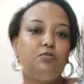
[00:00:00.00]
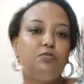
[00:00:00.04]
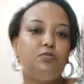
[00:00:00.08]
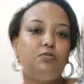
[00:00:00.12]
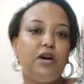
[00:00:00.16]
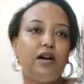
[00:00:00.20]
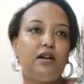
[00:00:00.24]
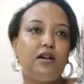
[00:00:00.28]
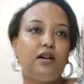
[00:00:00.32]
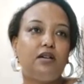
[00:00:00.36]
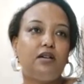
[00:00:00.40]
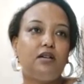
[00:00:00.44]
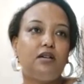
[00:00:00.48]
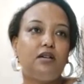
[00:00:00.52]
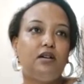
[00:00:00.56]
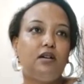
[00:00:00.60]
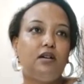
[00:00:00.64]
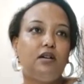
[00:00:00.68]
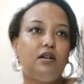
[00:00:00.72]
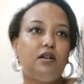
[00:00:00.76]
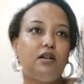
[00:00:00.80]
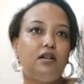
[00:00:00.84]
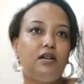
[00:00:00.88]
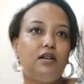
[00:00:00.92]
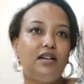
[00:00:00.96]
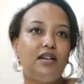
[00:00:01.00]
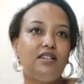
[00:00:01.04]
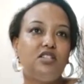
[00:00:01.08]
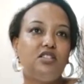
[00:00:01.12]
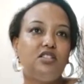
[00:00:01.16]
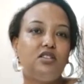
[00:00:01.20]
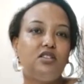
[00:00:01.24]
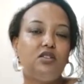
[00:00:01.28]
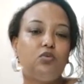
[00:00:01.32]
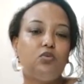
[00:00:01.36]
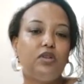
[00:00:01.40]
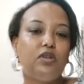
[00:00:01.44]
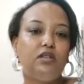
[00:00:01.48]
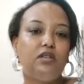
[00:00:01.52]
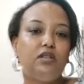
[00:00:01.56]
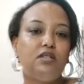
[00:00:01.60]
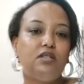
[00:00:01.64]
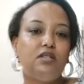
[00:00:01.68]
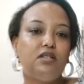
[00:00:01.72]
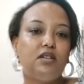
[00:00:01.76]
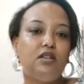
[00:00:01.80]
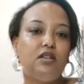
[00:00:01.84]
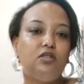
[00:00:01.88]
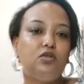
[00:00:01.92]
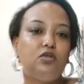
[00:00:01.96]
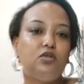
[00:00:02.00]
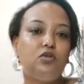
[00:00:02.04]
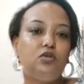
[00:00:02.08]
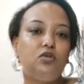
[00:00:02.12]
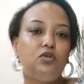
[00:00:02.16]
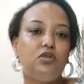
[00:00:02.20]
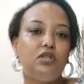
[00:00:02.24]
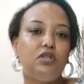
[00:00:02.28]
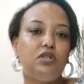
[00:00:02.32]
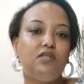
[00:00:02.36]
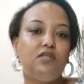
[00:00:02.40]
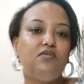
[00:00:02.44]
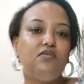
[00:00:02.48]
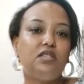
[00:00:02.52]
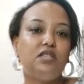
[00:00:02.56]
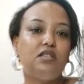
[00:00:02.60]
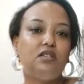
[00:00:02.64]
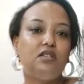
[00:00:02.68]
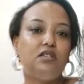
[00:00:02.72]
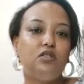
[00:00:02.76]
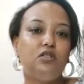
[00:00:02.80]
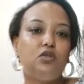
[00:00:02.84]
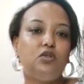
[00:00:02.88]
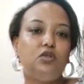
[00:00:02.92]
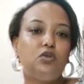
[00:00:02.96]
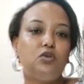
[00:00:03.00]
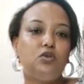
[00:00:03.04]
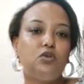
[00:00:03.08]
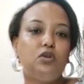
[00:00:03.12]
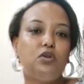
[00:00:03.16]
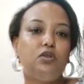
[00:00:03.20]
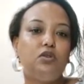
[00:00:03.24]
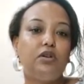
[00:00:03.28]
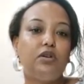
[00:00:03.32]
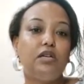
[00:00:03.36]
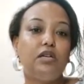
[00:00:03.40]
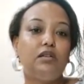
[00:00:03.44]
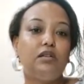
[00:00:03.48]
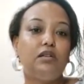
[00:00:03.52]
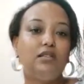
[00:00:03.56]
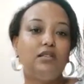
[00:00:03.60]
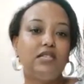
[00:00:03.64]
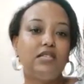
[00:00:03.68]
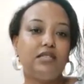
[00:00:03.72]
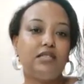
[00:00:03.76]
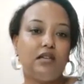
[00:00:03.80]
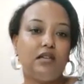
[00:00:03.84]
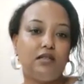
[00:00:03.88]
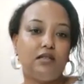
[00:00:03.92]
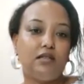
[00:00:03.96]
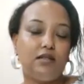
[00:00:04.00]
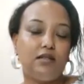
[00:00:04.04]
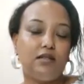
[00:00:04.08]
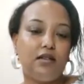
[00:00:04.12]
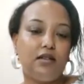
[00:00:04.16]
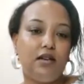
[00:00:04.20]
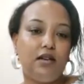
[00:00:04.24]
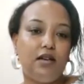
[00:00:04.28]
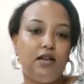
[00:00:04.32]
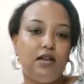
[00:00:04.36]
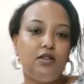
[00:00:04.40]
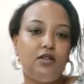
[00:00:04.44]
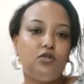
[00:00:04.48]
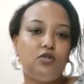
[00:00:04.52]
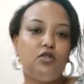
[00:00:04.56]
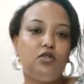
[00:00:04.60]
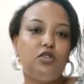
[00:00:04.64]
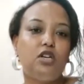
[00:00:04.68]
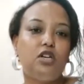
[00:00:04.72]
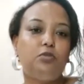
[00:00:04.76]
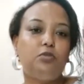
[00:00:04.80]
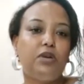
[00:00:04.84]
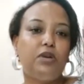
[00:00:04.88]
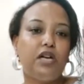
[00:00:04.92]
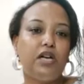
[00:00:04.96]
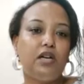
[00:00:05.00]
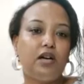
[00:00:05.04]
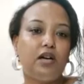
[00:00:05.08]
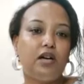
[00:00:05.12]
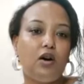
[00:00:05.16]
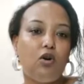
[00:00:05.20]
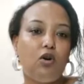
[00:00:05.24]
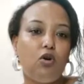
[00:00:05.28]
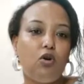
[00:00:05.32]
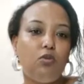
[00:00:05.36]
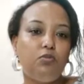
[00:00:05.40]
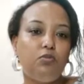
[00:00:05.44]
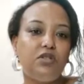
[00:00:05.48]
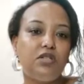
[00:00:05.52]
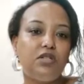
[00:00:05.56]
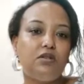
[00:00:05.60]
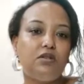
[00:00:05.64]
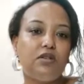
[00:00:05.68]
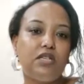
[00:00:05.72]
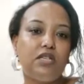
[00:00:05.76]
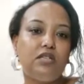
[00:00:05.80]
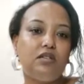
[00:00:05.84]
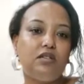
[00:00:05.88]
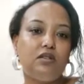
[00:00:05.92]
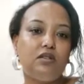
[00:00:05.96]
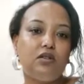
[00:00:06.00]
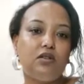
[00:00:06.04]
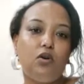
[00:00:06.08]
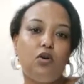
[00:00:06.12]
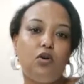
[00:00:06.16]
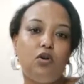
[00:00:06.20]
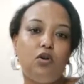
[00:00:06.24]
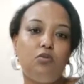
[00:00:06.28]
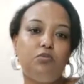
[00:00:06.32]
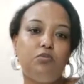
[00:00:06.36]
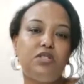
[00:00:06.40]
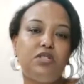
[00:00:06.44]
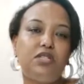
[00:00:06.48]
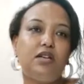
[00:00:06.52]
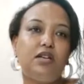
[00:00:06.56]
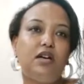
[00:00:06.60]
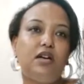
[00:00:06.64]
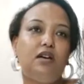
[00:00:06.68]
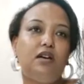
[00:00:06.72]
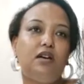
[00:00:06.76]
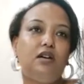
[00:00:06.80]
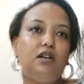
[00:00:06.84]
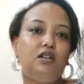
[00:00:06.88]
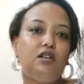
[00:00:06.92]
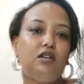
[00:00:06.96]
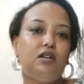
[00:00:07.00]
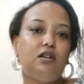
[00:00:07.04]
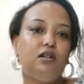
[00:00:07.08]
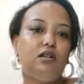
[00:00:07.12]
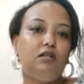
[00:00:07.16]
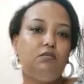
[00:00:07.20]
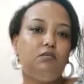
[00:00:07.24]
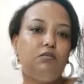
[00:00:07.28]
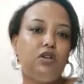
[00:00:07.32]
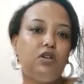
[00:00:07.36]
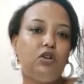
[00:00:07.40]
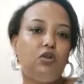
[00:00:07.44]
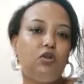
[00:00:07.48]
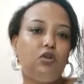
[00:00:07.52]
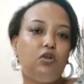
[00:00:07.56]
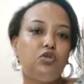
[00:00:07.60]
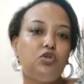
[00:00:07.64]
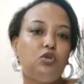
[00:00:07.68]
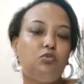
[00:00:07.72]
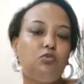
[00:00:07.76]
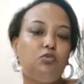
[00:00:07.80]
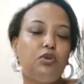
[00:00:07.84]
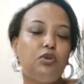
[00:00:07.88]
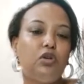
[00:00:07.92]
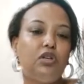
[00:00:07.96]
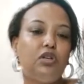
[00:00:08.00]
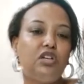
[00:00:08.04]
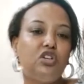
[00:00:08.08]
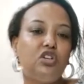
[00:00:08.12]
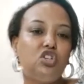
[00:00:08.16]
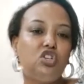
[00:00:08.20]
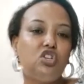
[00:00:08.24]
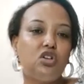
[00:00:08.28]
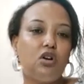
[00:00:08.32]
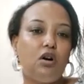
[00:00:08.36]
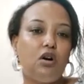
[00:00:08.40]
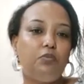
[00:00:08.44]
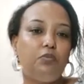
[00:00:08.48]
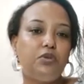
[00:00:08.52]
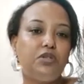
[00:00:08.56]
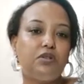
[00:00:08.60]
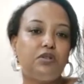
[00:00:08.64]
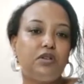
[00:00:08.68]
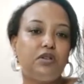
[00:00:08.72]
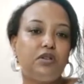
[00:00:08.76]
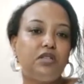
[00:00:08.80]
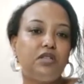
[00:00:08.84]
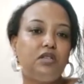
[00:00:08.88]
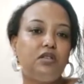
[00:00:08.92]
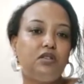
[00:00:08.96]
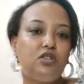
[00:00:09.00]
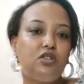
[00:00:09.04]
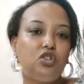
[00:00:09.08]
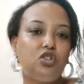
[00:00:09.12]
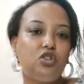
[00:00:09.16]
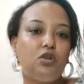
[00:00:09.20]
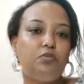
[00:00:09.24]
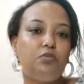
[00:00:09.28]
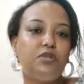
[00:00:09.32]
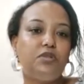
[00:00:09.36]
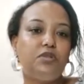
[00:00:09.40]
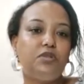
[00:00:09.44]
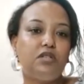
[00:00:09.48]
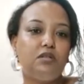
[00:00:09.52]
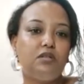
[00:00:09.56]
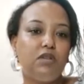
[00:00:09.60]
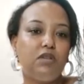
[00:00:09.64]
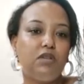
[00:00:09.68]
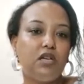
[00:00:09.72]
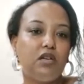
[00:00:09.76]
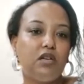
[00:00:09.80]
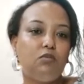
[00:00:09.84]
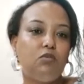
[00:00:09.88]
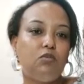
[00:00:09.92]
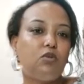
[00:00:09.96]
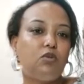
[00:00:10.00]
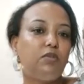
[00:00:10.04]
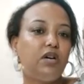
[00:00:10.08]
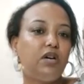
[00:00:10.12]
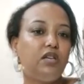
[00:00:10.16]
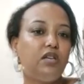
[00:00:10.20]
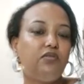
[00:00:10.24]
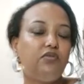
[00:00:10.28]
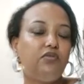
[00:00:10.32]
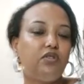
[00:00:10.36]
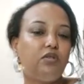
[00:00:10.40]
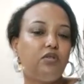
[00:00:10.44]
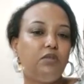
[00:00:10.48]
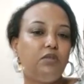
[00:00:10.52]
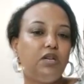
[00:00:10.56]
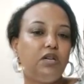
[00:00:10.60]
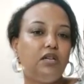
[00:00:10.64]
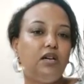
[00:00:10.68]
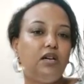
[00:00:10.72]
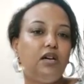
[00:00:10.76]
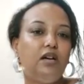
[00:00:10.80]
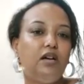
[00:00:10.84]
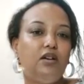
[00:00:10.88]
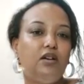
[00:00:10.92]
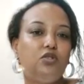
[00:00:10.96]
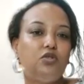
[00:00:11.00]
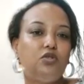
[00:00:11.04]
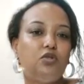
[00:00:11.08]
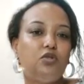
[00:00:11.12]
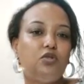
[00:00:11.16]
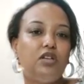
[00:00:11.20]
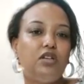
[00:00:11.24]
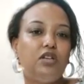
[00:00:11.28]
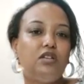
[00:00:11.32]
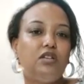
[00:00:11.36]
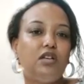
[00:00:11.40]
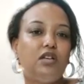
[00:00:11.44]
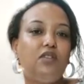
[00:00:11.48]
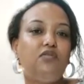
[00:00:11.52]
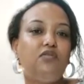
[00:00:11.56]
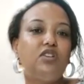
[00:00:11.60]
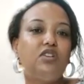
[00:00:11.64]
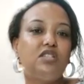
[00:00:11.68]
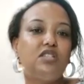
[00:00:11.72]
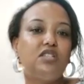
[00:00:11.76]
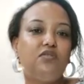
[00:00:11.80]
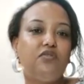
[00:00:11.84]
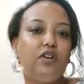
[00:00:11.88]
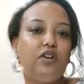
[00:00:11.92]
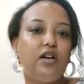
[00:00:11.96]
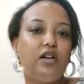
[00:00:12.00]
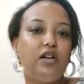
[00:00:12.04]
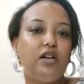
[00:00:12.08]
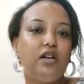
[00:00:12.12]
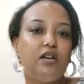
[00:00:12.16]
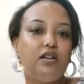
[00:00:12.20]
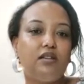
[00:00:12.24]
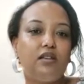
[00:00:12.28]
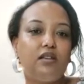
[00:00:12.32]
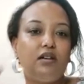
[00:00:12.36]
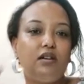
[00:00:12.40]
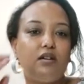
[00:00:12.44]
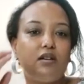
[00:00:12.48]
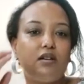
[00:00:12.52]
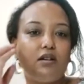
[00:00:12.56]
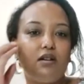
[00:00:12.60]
back, last year, what they decided to do is invested into real estate. So they're buying homes, renting the homes, also building shops, renting the shops and making money from it. So they're diversifying their